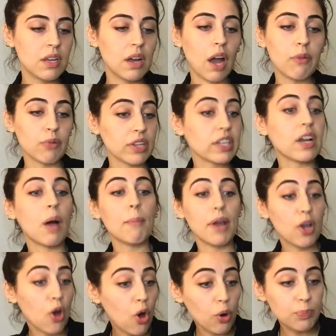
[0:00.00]
I really got my
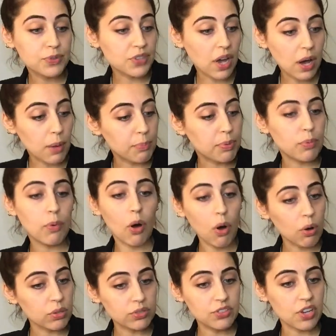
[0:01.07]
hopes up
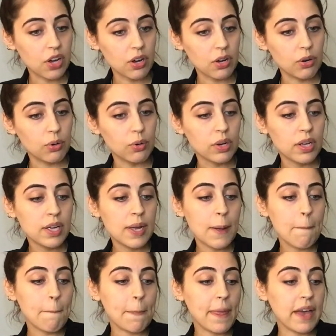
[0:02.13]
also,
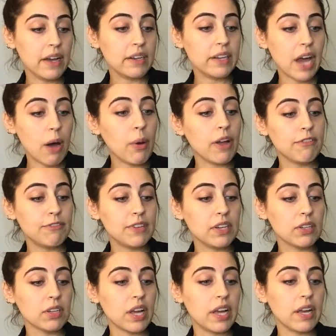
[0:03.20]
and now I
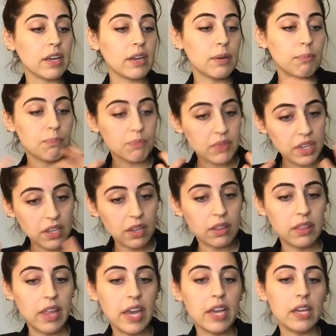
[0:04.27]
feel like
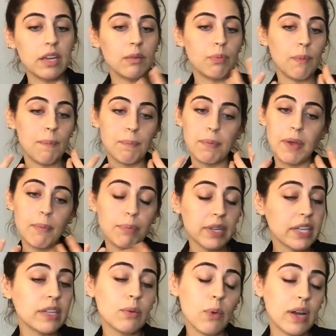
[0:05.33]
they
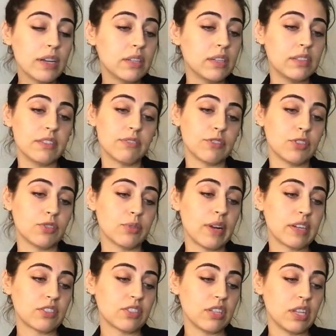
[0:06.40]
completely went in a different
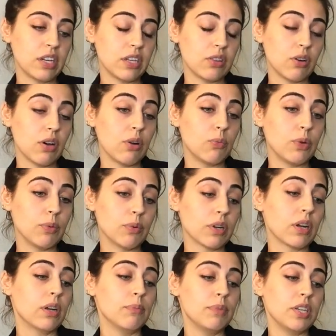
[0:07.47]
direction than I thought we were
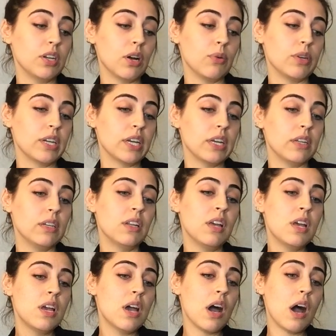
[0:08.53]
going to be going in.
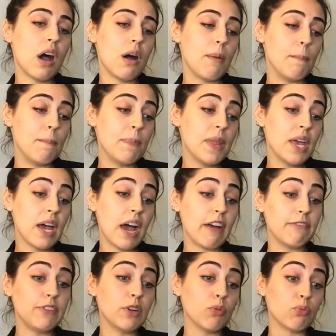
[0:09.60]
Um, I
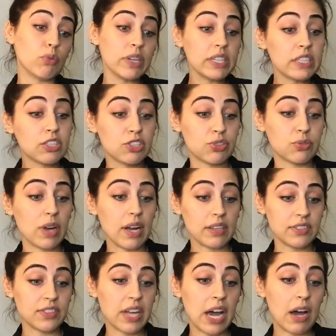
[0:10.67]
feel really
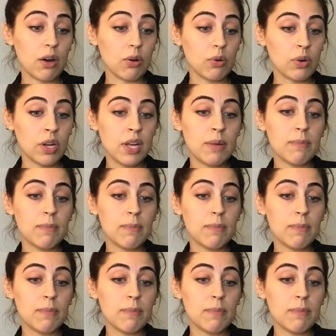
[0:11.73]
stressed out.